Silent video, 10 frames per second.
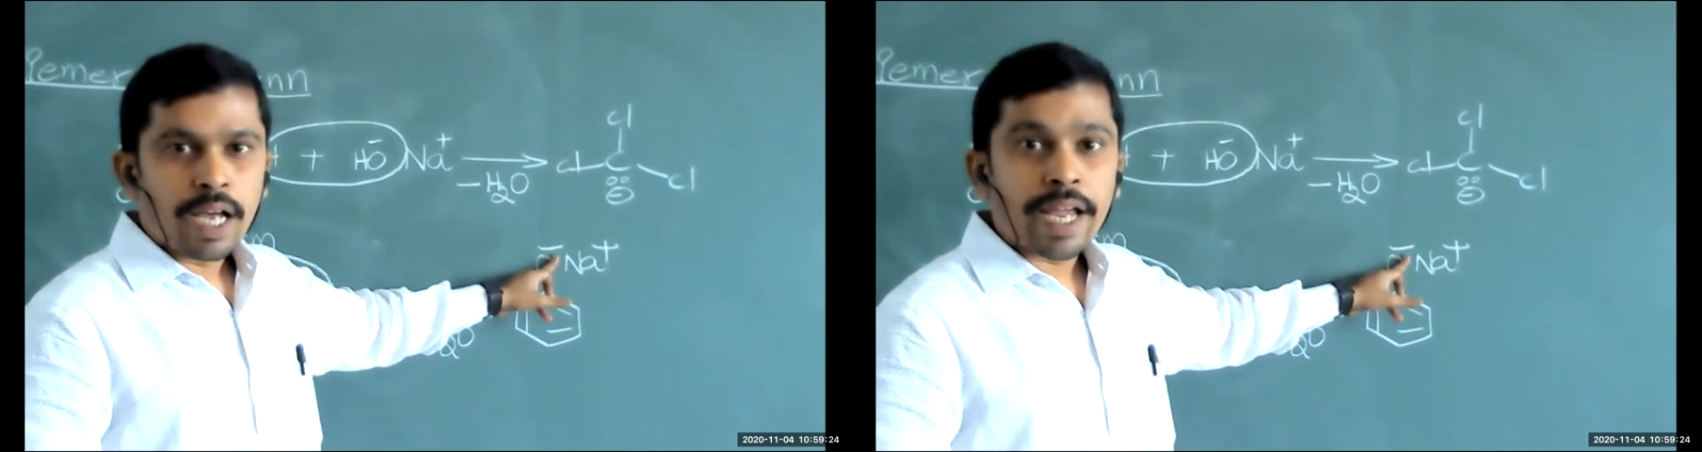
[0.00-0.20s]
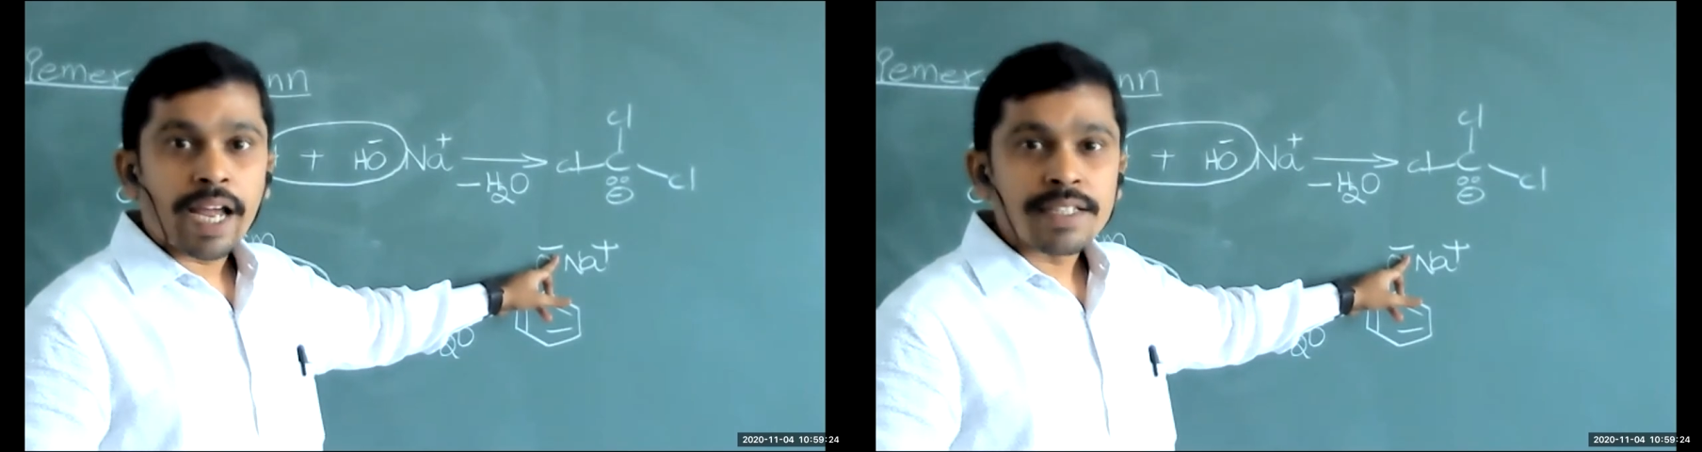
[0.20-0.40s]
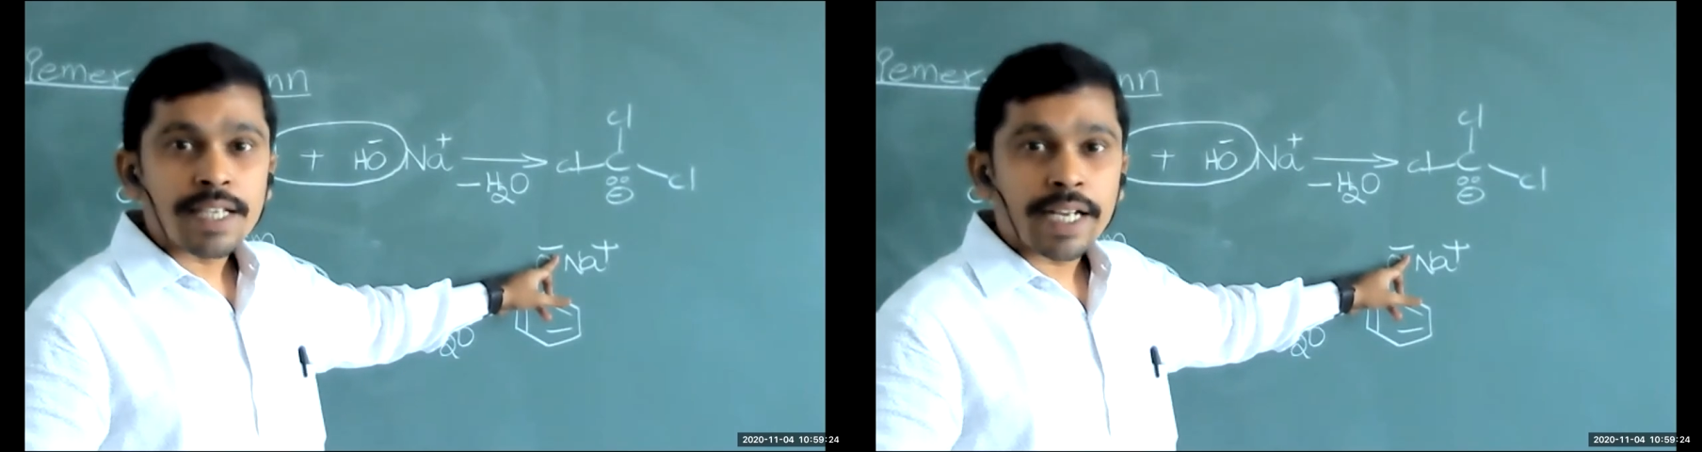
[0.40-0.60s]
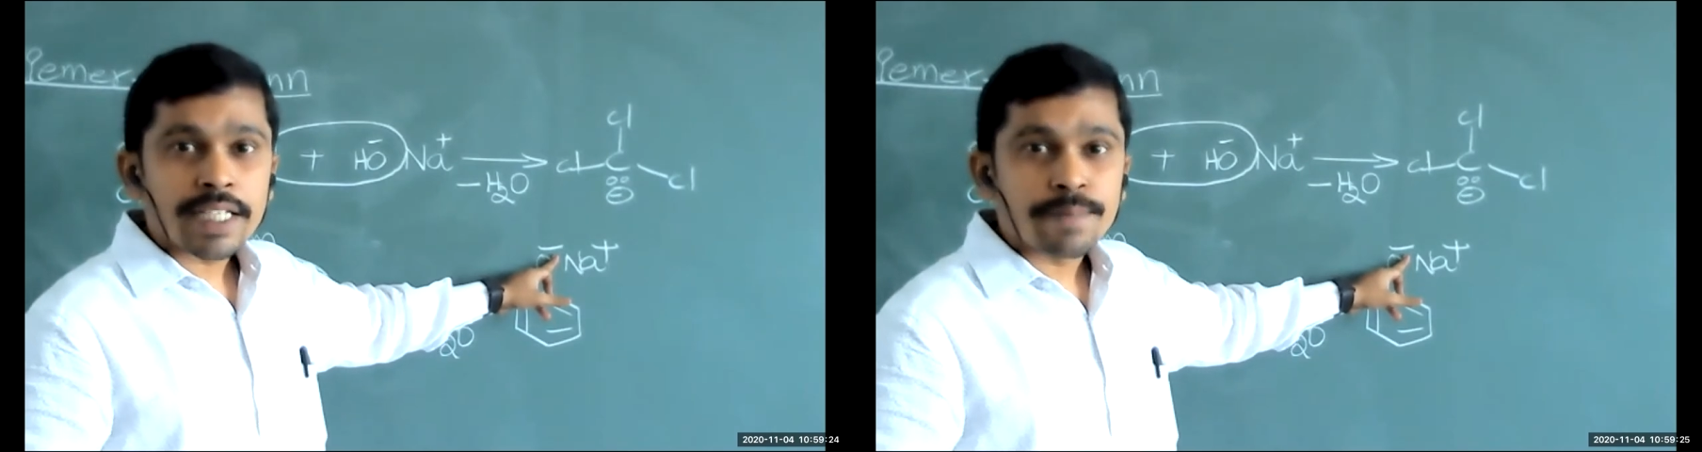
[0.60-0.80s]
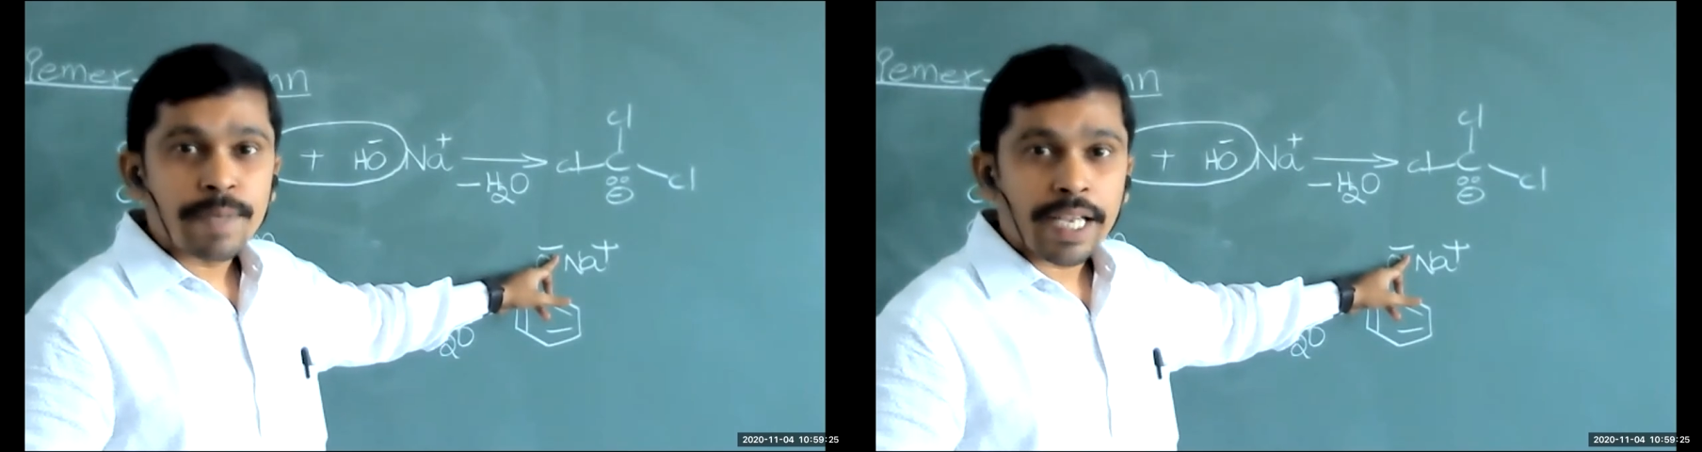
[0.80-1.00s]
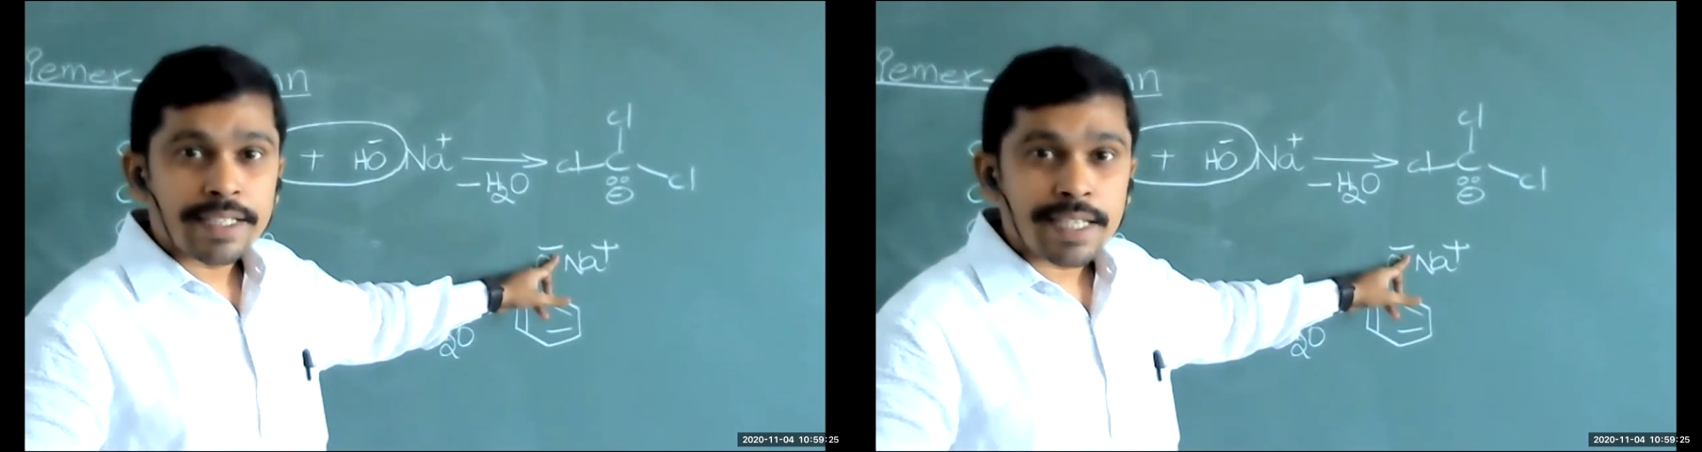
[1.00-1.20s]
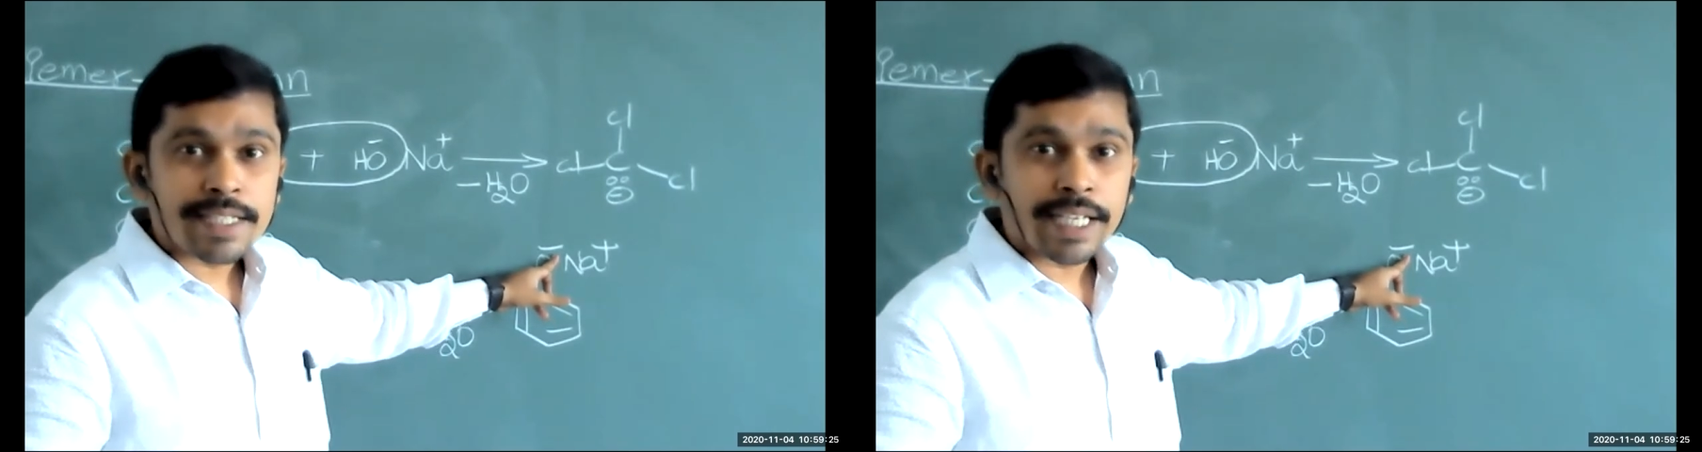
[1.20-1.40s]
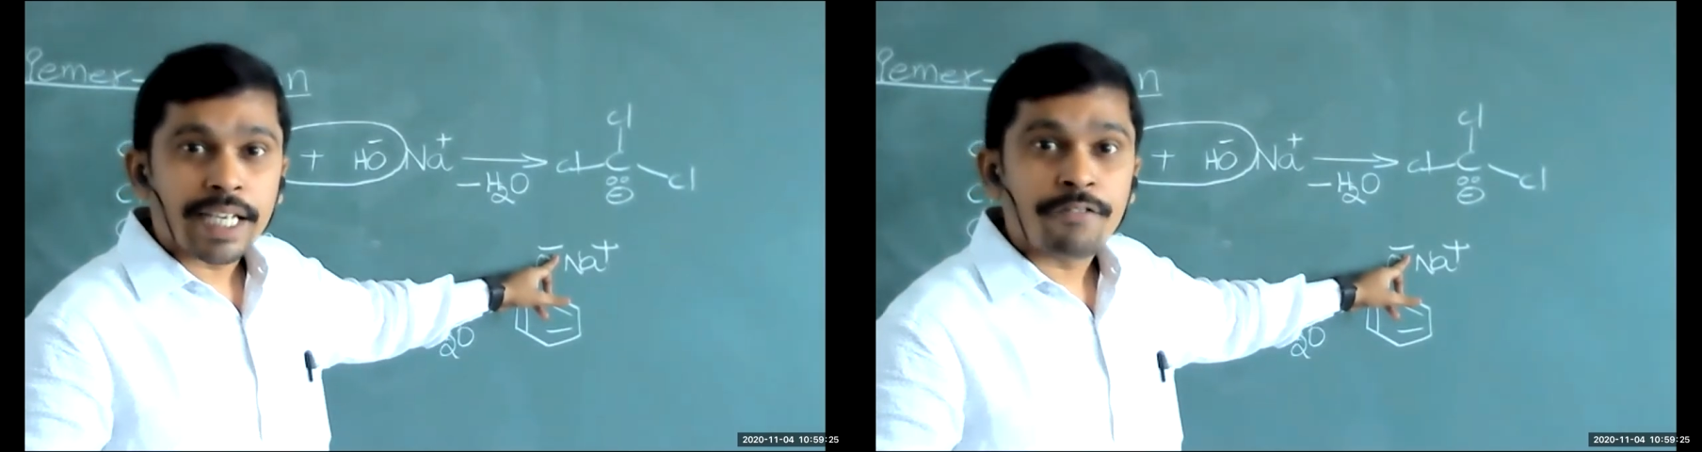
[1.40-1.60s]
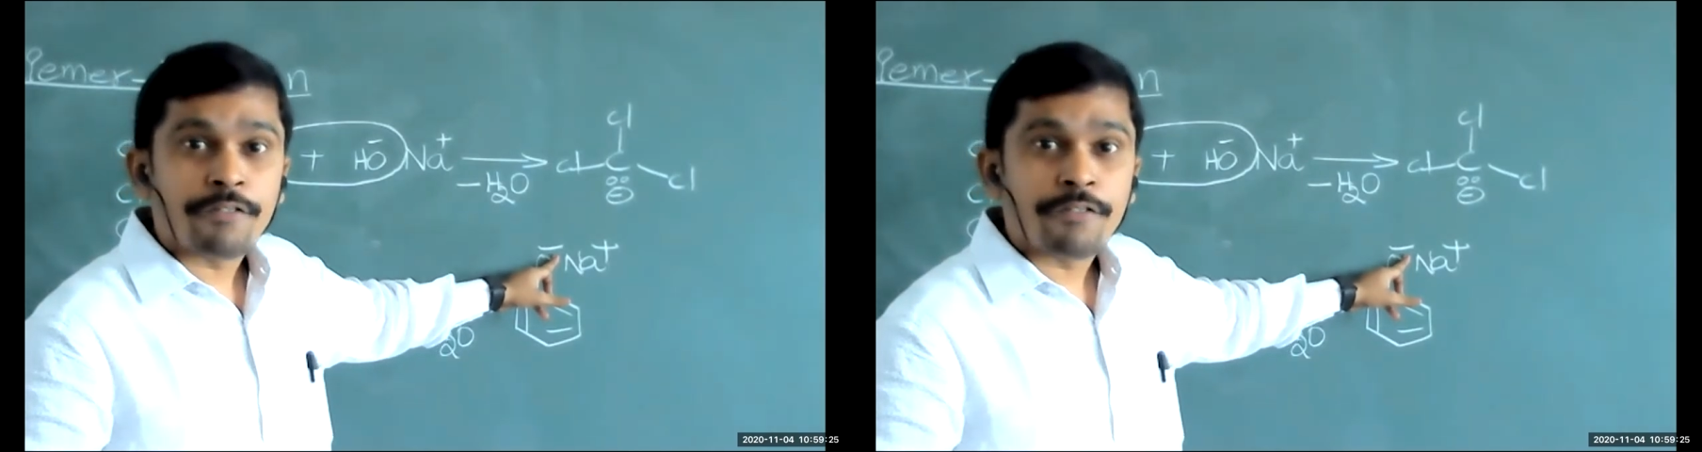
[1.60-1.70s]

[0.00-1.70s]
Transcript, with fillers: ions are ex existing in